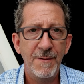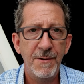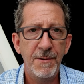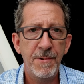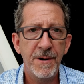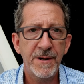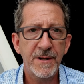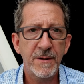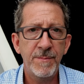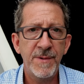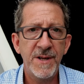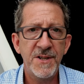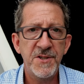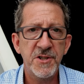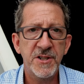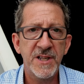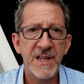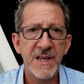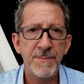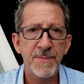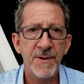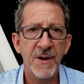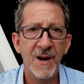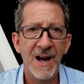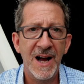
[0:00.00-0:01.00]
would recommend you
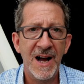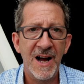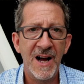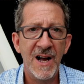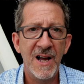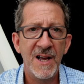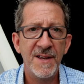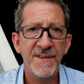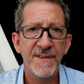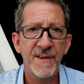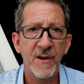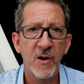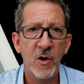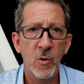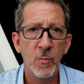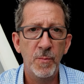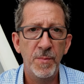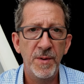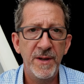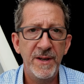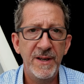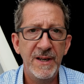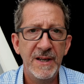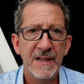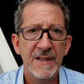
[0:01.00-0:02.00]
keep your eyes
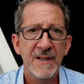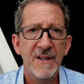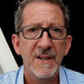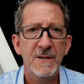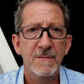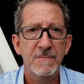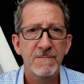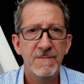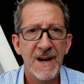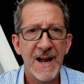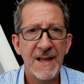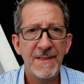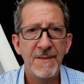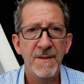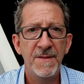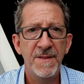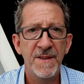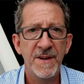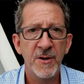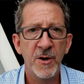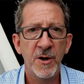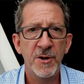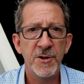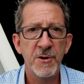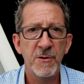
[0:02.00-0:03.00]
open rather
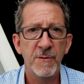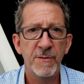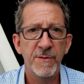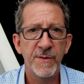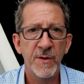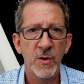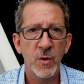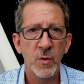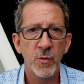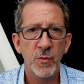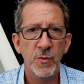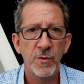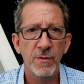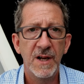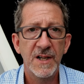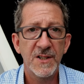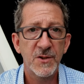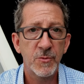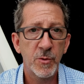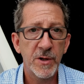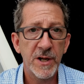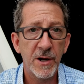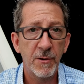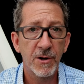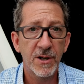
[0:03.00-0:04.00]
than on your phone,
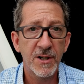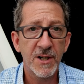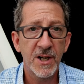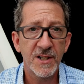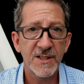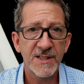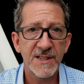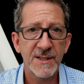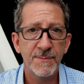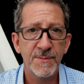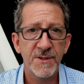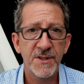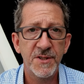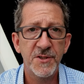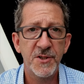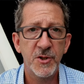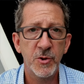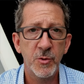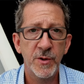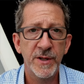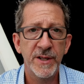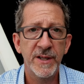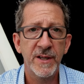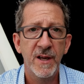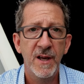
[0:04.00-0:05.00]
as we are accustomed to
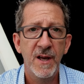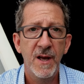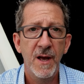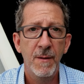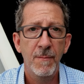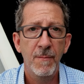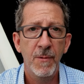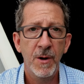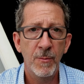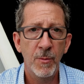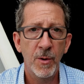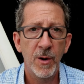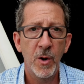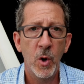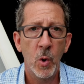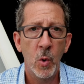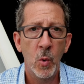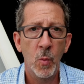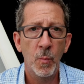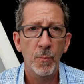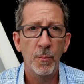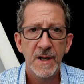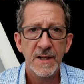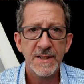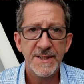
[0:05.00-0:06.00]
doing when we're
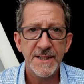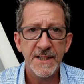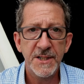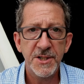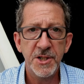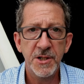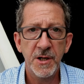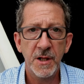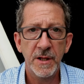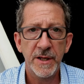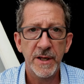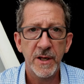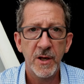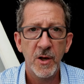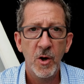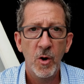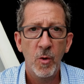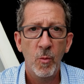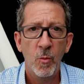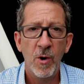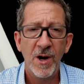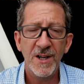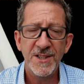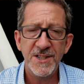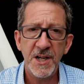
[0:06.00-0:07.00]
home. Additionally,
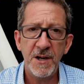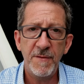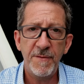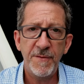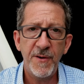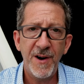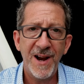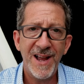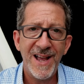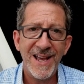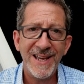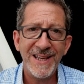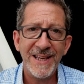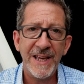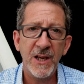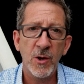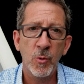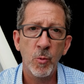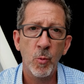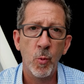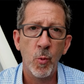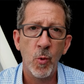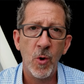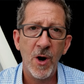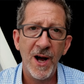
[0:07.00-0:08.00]
watch out for
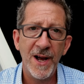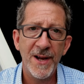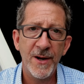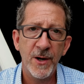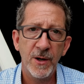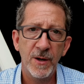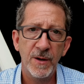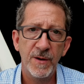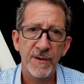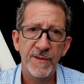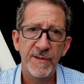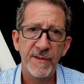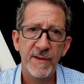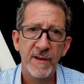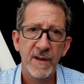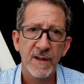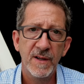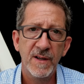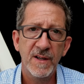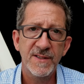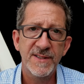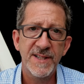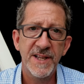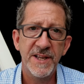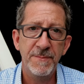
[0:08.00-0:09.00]
hanging wires
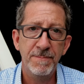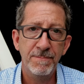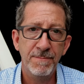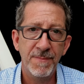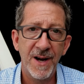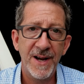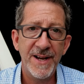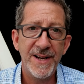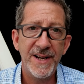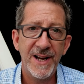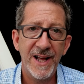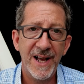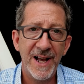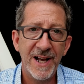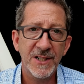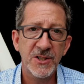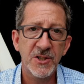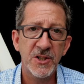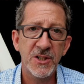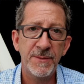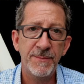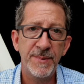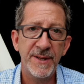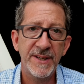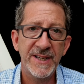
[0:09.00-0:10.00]
because they might
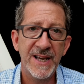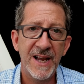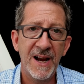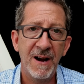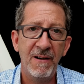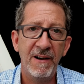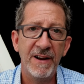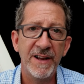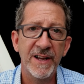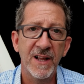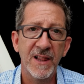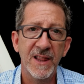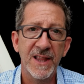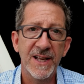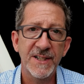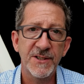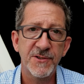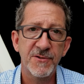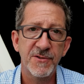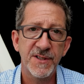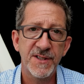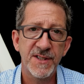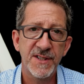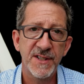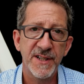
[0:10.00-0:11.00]
actually be carrying
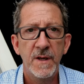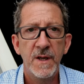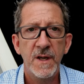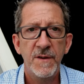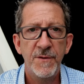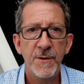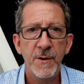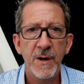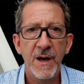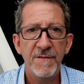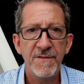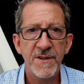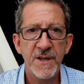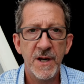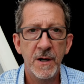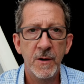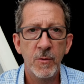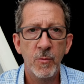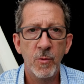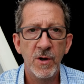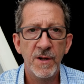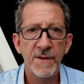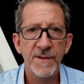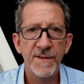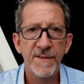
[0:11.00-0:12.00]
electricity. If you have
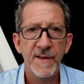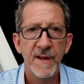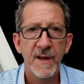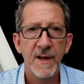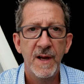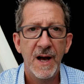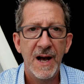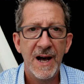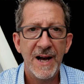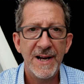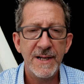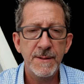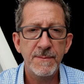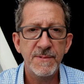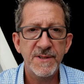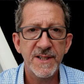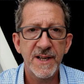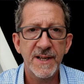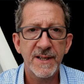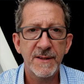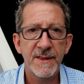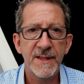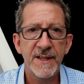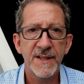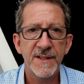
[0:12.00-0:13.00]
young ones, items
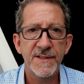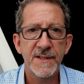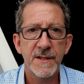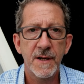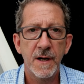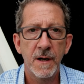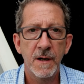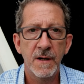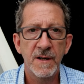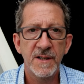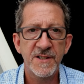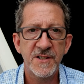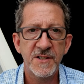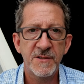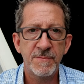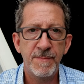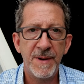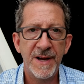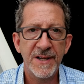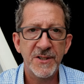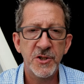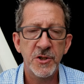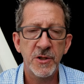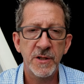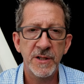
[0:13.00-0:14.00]
like this are
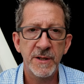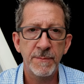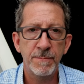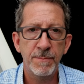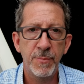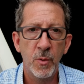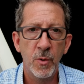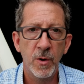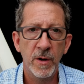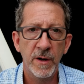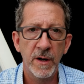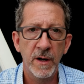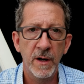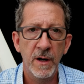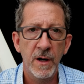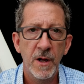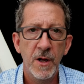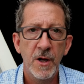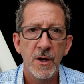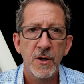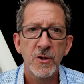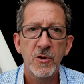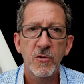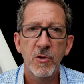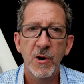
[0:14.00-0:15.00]
especially important.
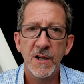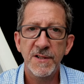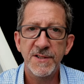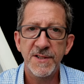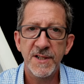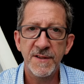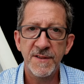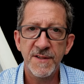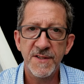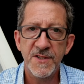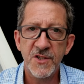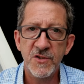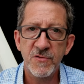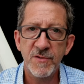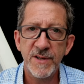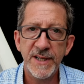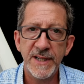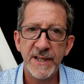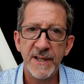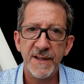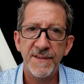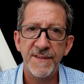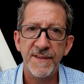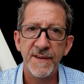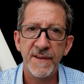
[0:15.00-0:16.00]
Crossing the
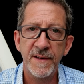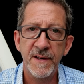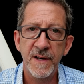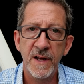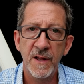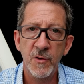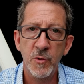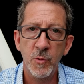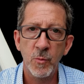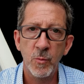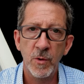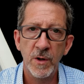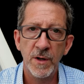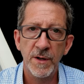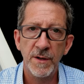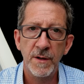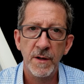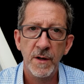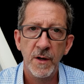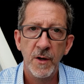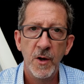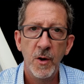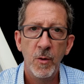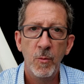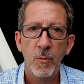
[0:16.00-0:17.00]
street is another one.
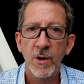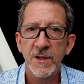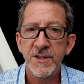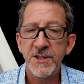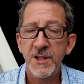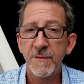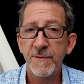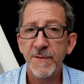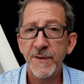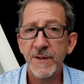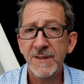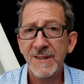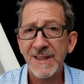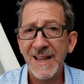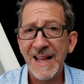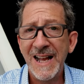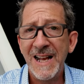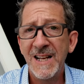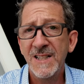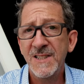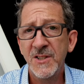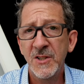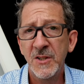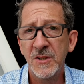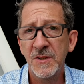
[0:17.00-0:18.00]
Watch out for
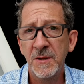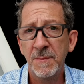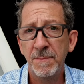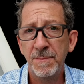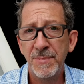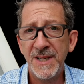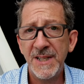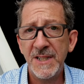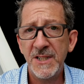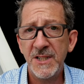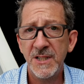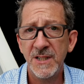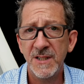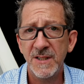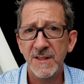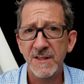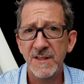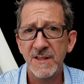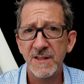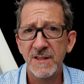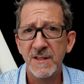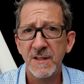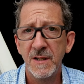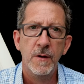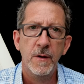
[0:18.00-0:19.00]
glass on the
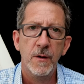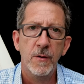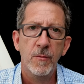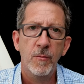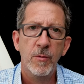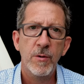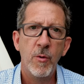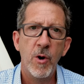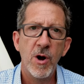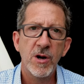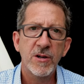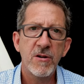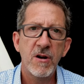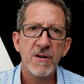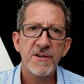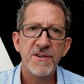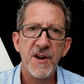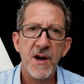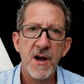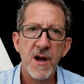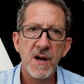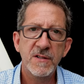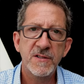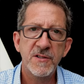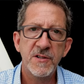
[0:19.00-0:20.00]
beaches. We walk our
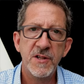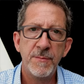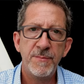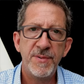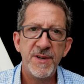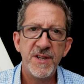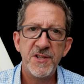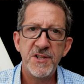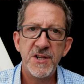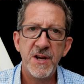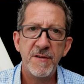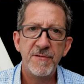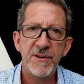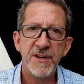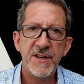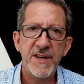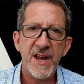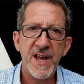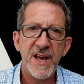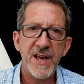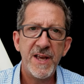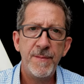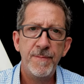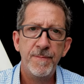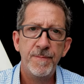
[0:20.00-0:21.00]
dogs on the beach every
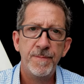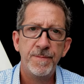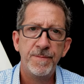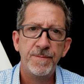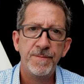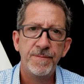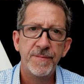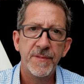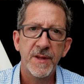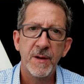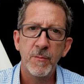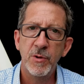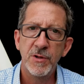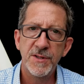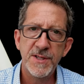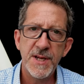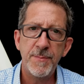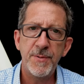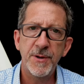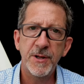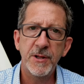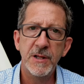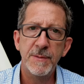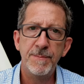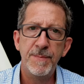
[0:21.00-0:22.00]
day, and we'll
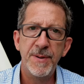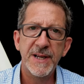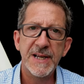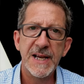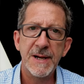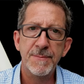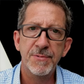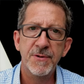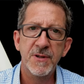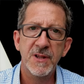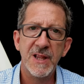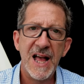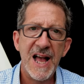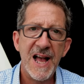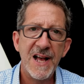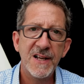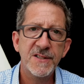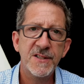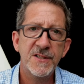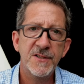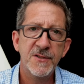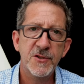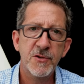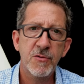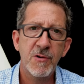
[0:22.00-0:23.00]
typically pick up
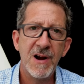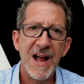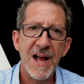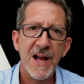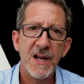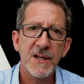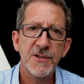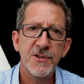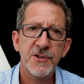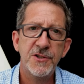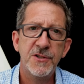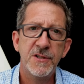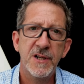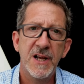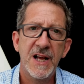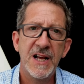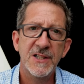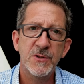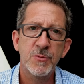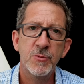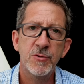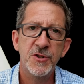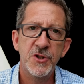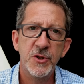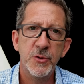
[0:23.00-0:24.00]
glass and trash
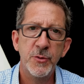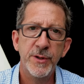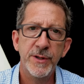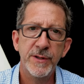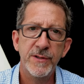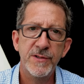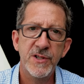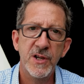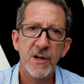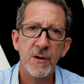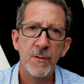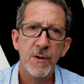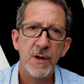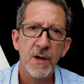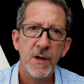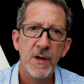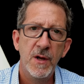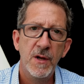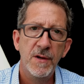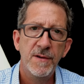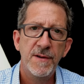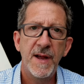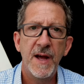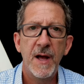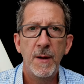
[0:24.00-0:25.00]
as we're doing so
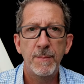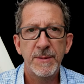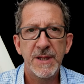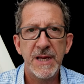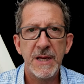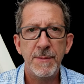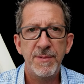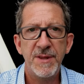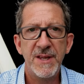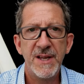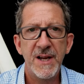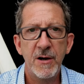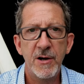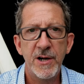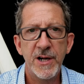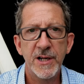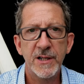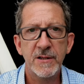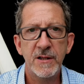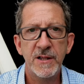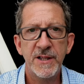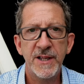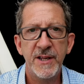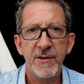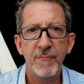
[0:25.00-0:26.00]
to help keep the area
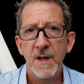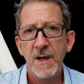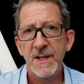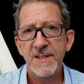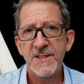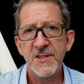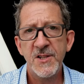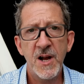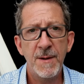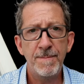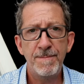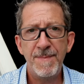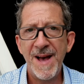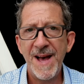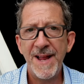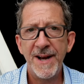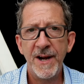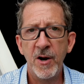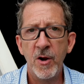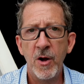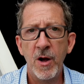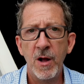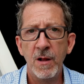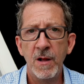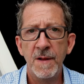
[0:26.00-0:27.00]
clean. It's not bad
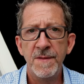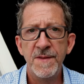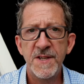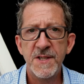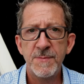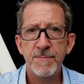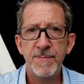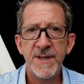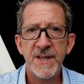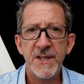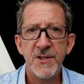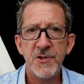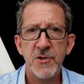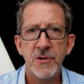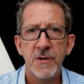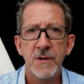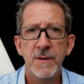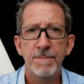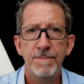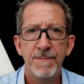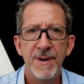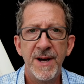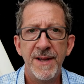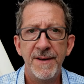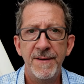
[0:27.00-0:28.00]
at all on this beach,
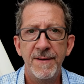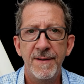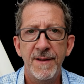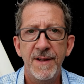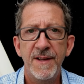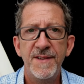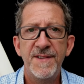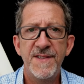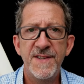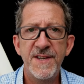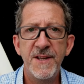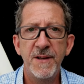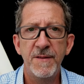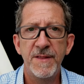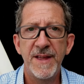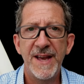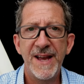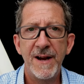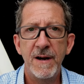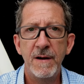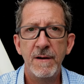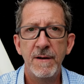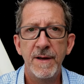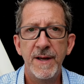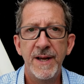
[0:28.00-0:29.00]
but it's still
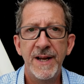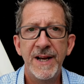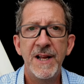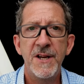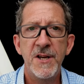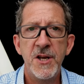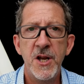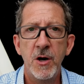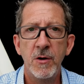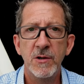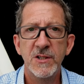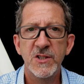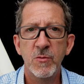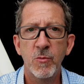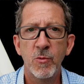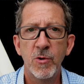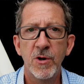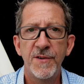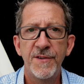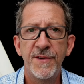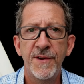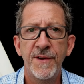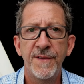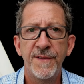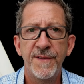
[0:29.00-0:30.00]
there, and I know it's
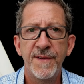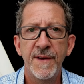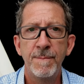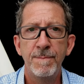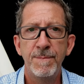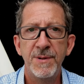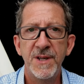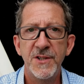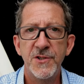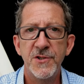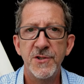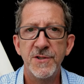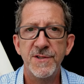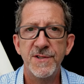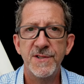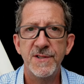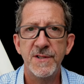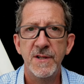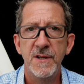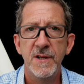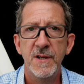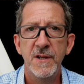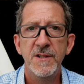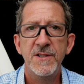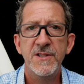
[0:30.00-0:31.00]
worse on some beaches.
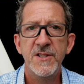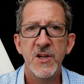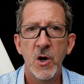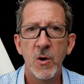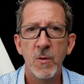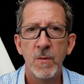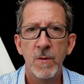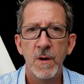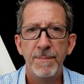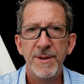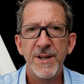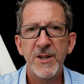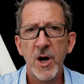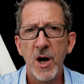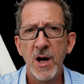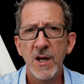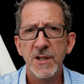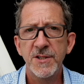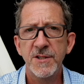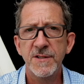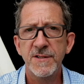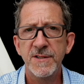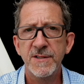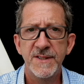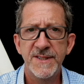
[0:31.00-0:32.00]
So be
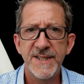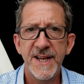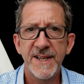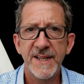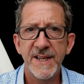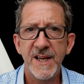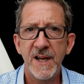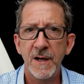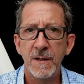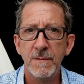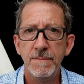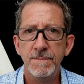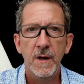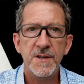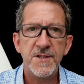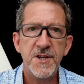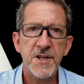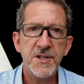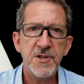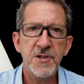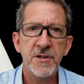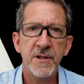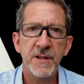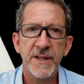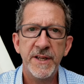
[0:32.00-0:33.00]
cautious and take care.
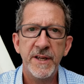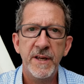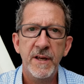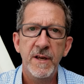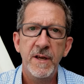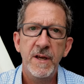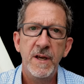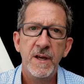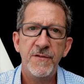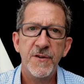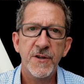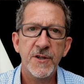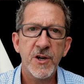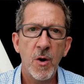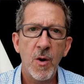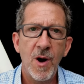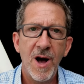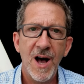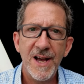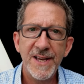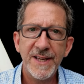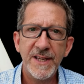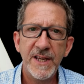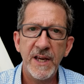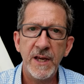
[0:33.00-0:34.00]
Additionally, if you go
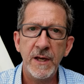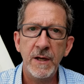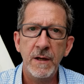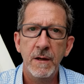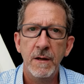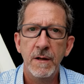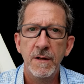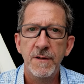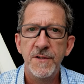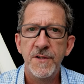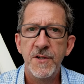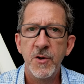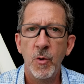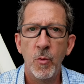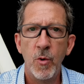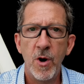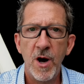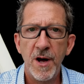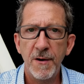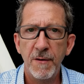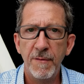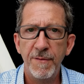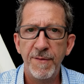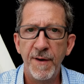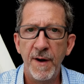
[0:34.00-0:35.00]
hiking to
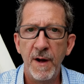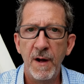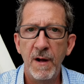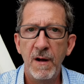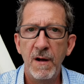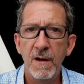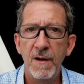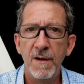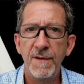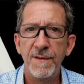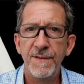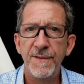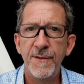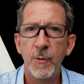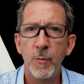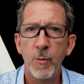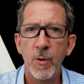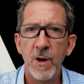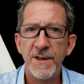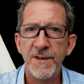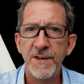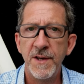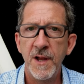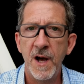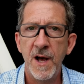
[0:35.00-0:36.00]
waterfalls or
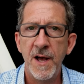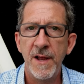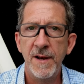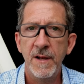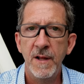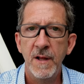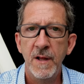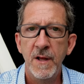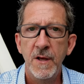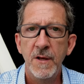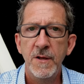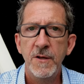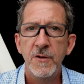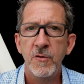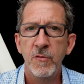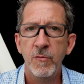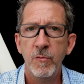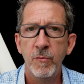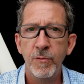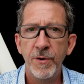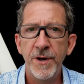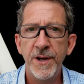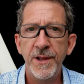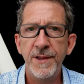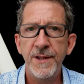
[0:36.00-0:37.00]
whatnot, you
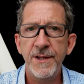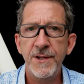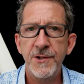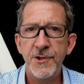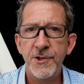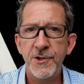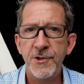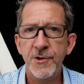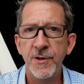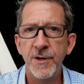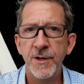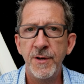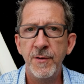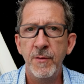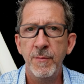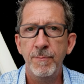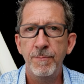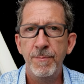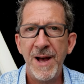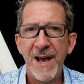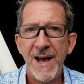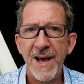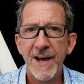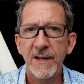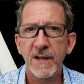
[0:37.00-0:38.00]
really should
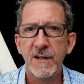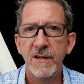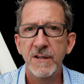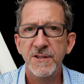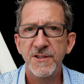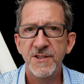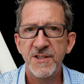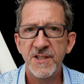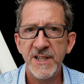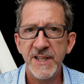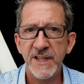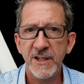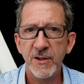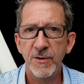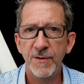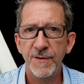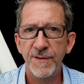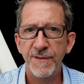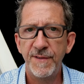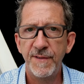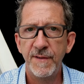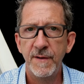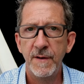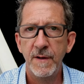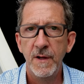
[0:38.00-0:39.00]
pack
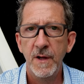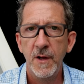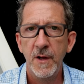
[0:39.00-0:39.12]
sneakers.